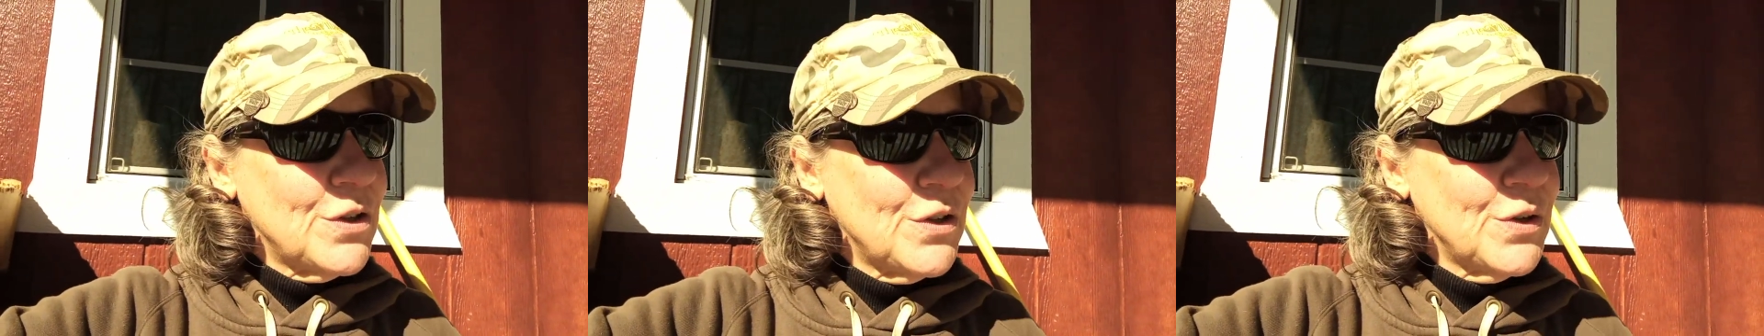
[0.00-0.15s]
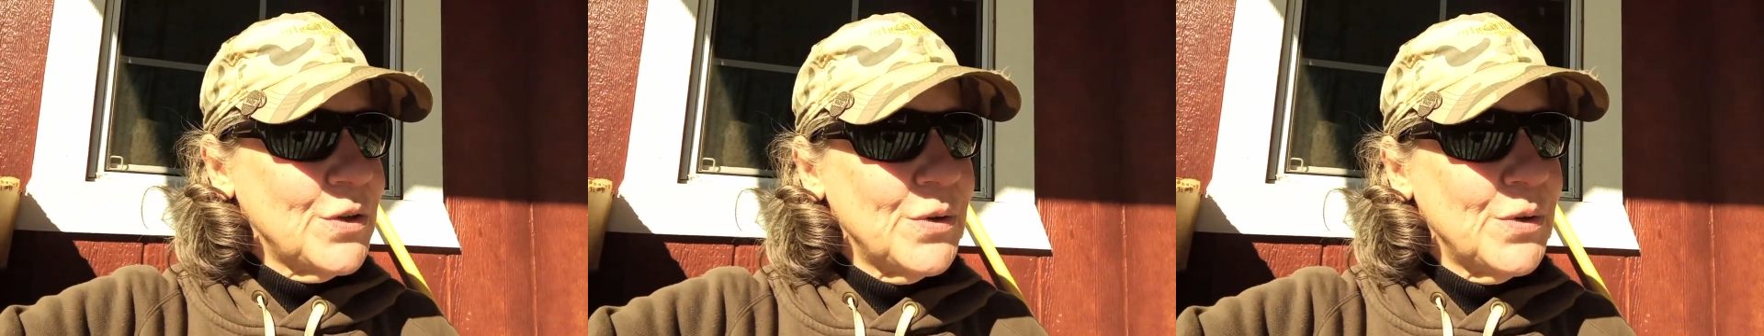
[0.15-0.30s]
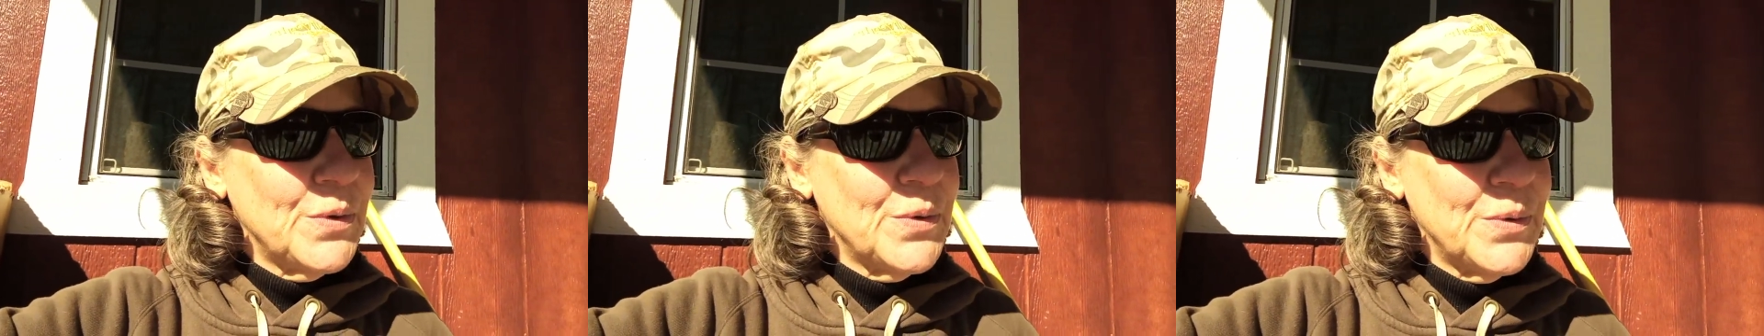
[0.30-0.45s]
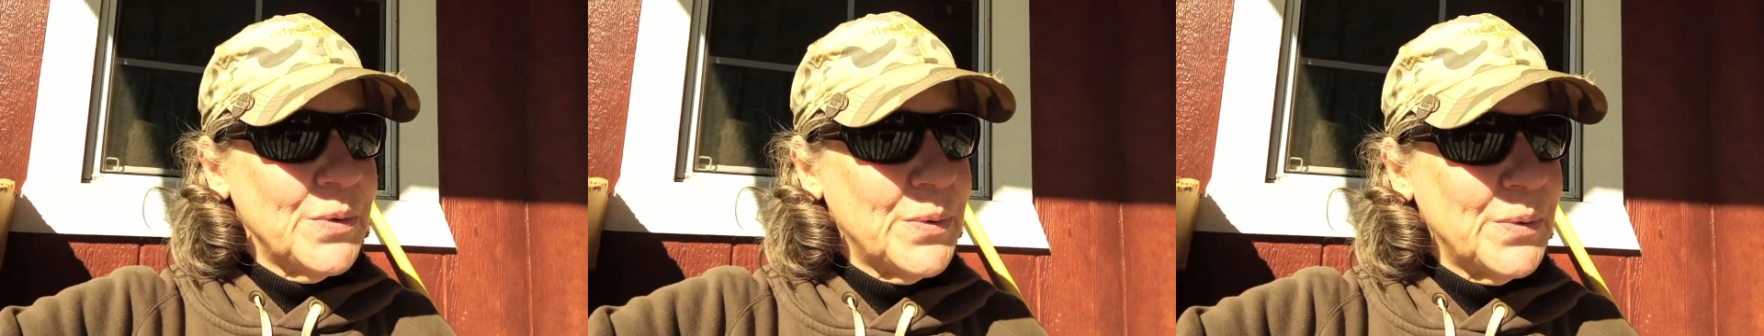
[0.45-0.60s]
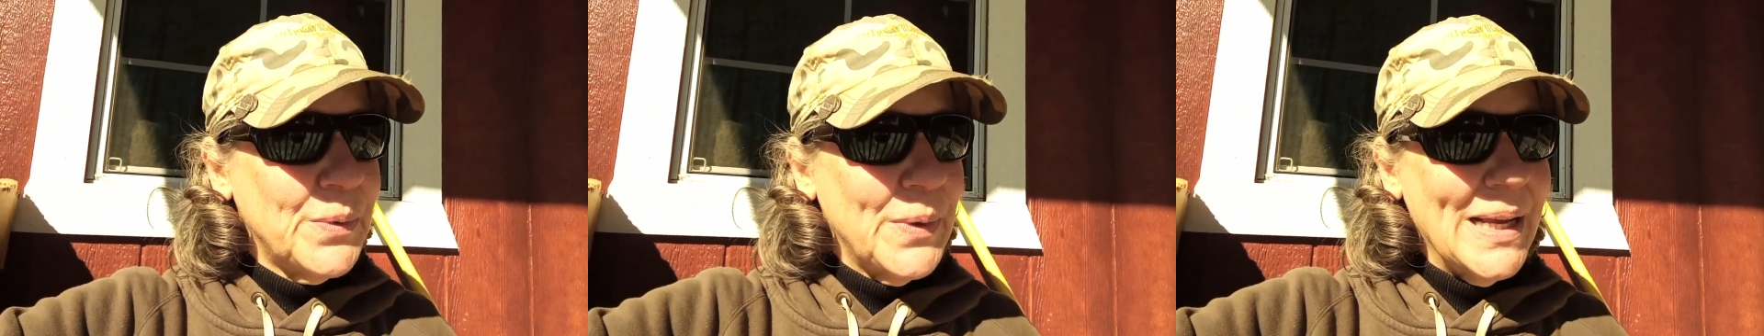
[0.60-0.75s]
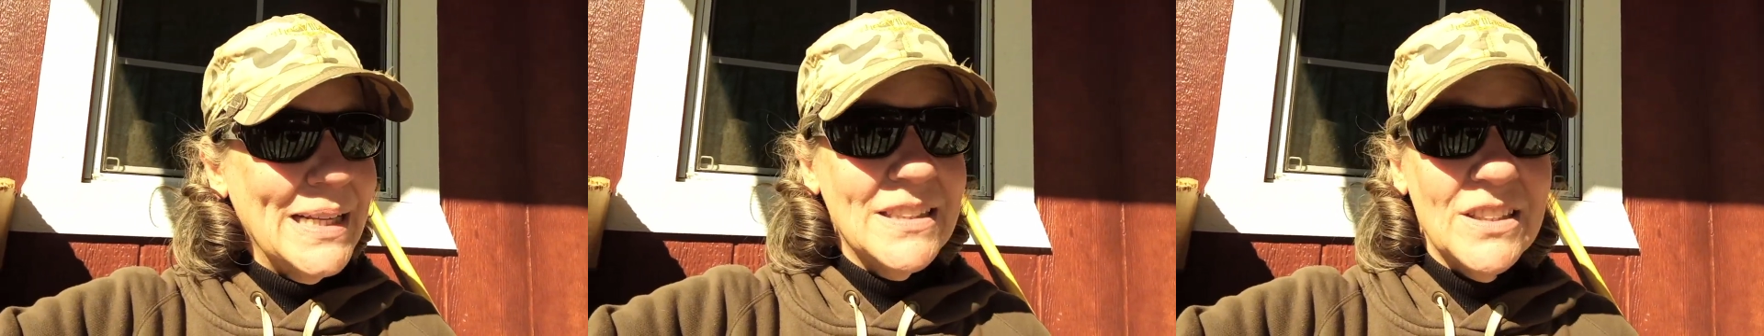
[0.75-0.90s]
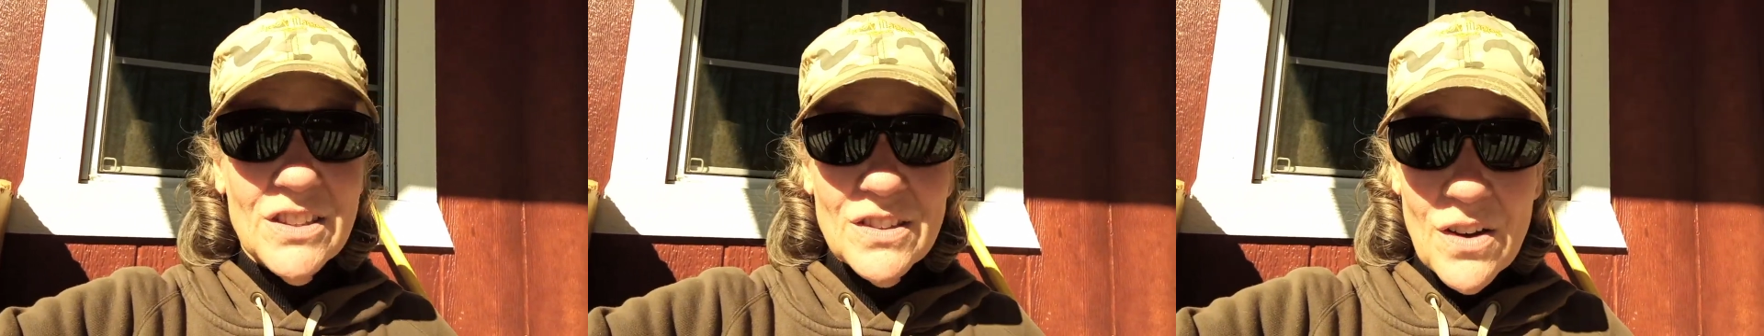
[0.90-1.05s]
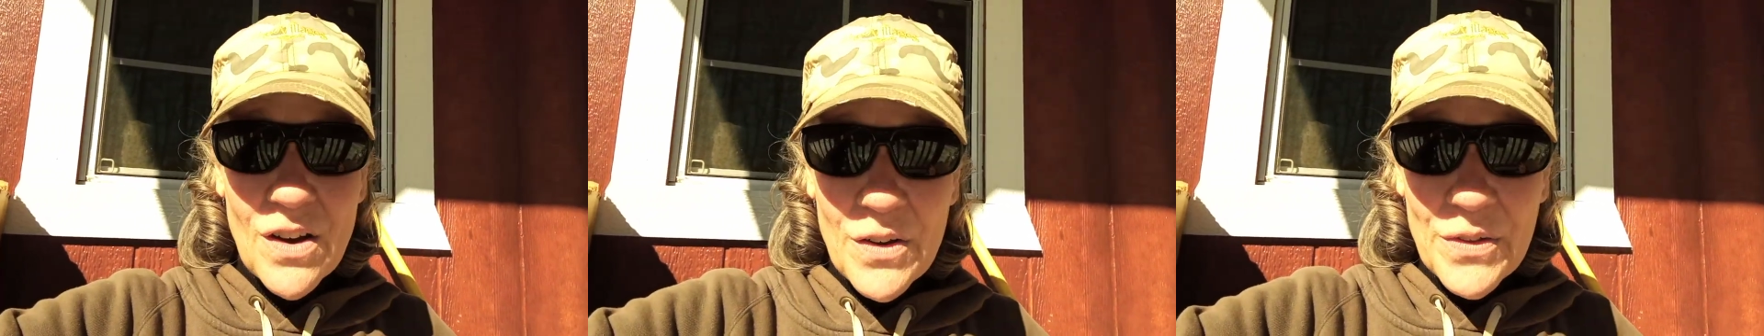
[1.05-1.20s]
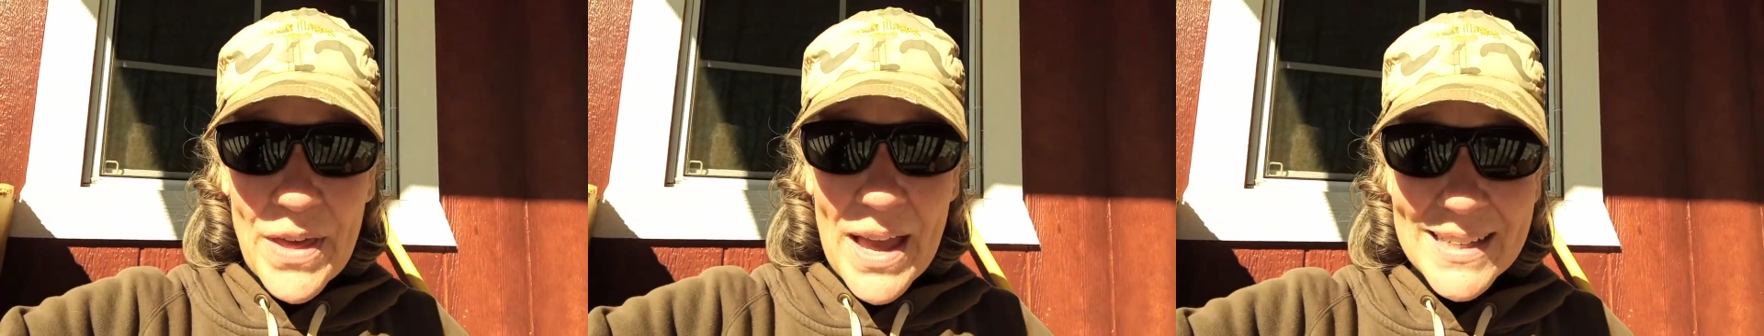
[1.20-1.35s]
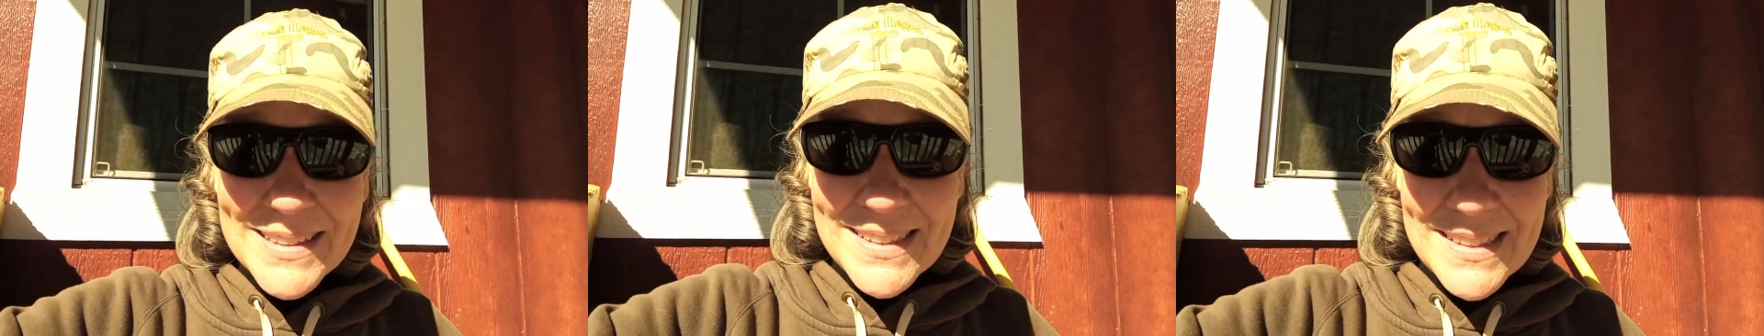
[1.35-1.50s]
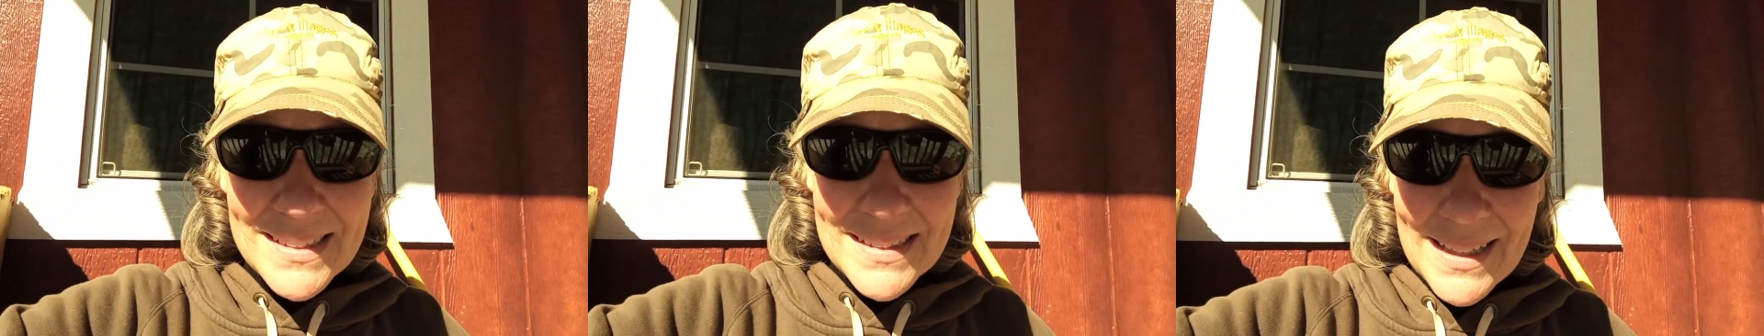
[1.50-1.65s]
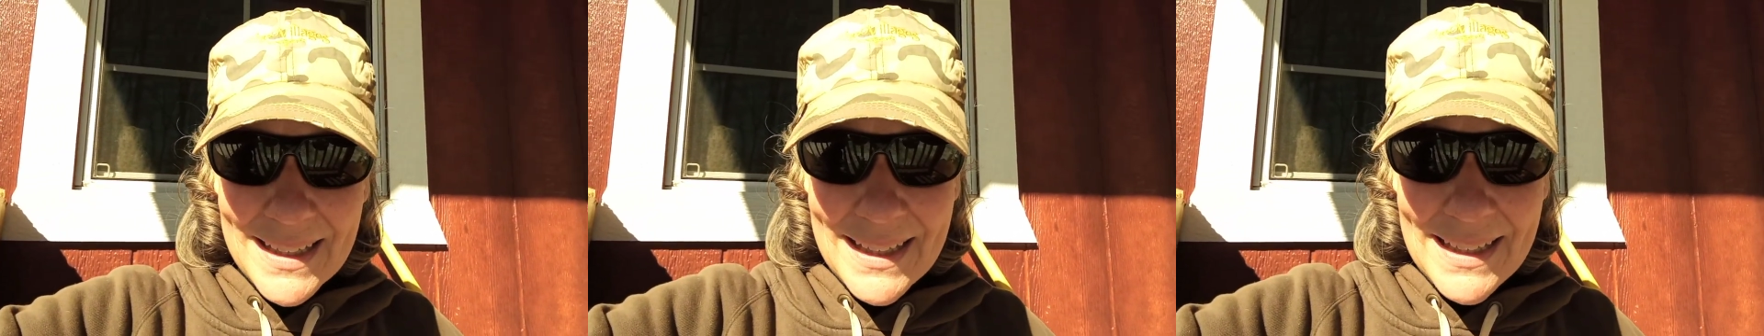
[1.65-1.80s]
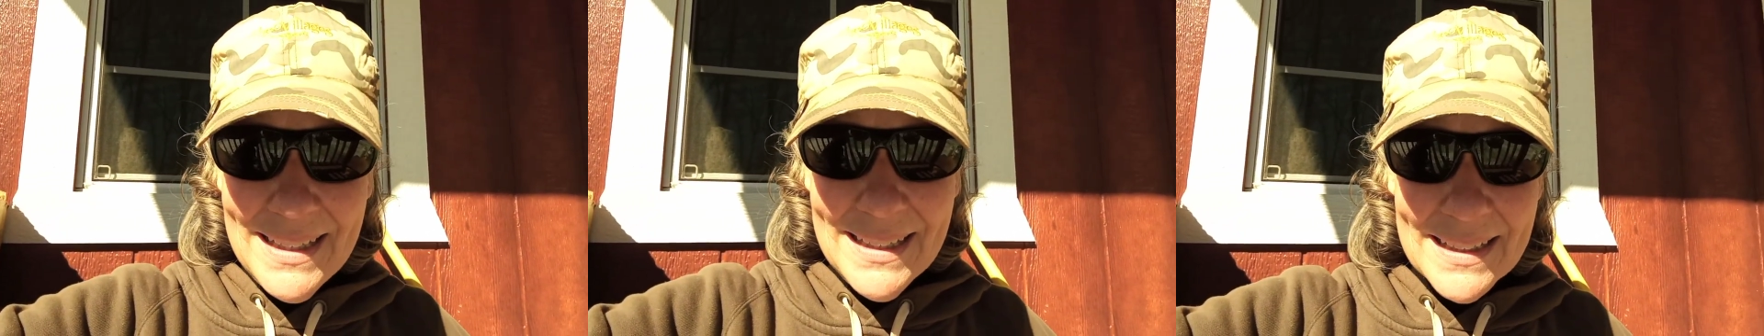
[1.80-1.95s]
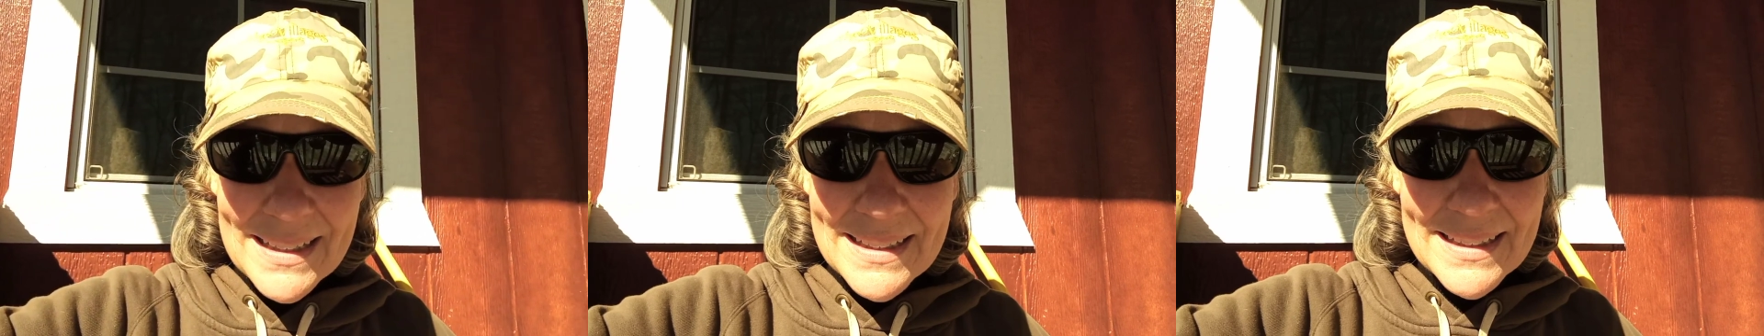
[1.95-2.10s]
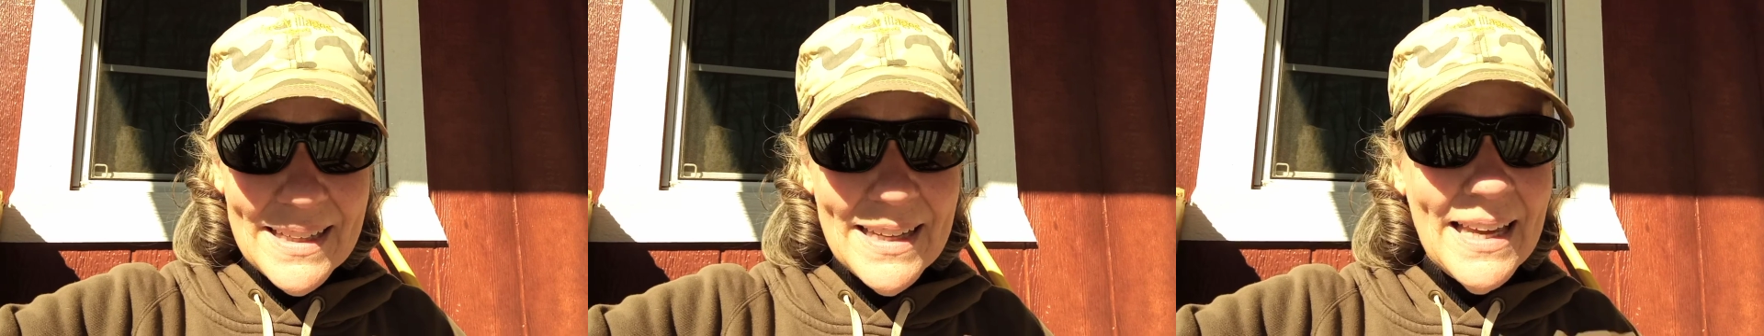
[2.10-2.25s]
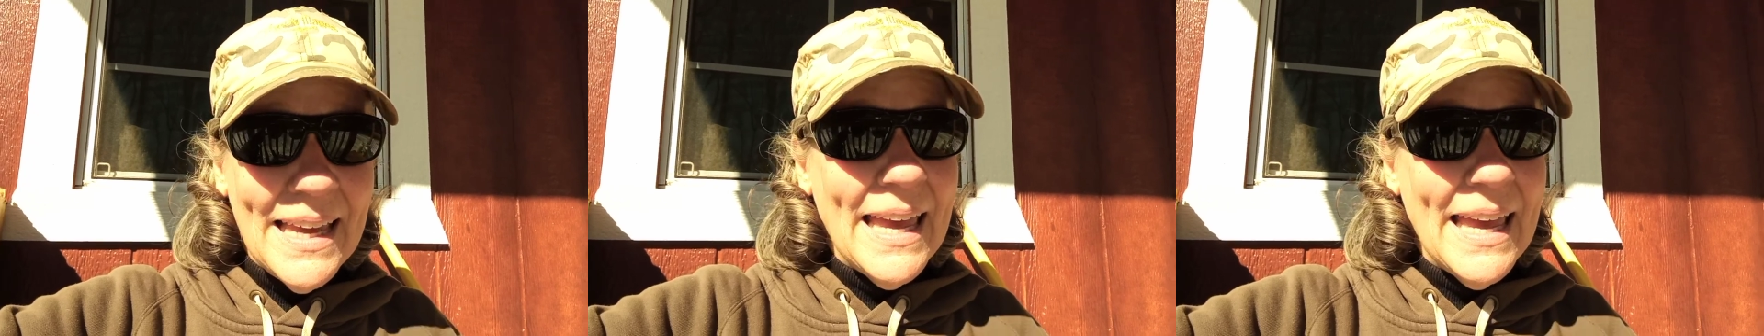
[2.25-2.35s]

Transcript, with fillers: to install that sink.